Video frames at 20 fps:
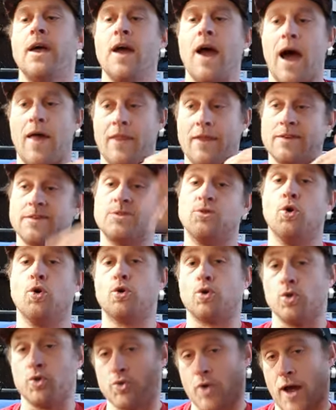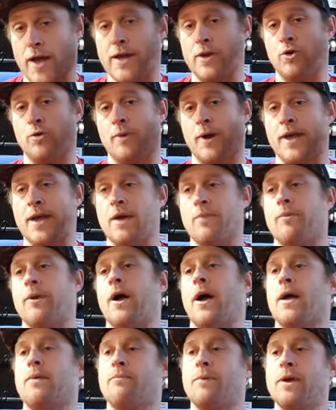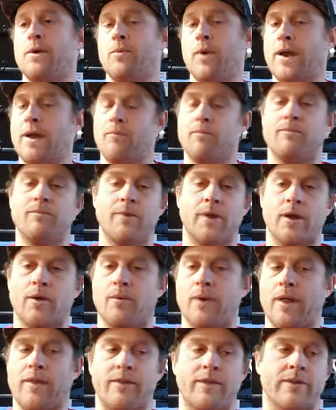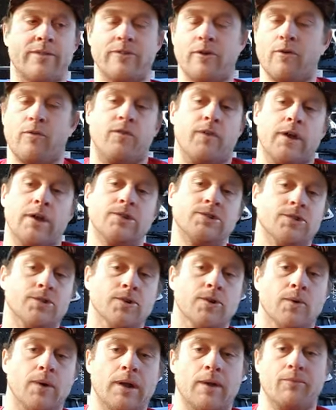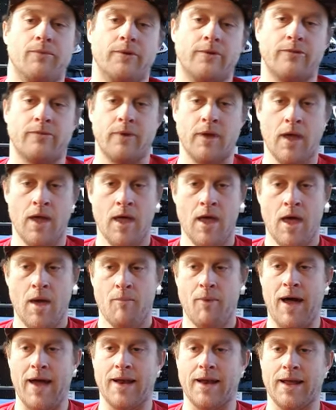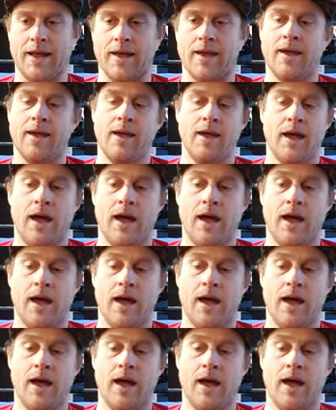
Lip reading: and then snorkel, dragging all my kit behind me when I'm, you know, when there's no fish or when I'm just paddling.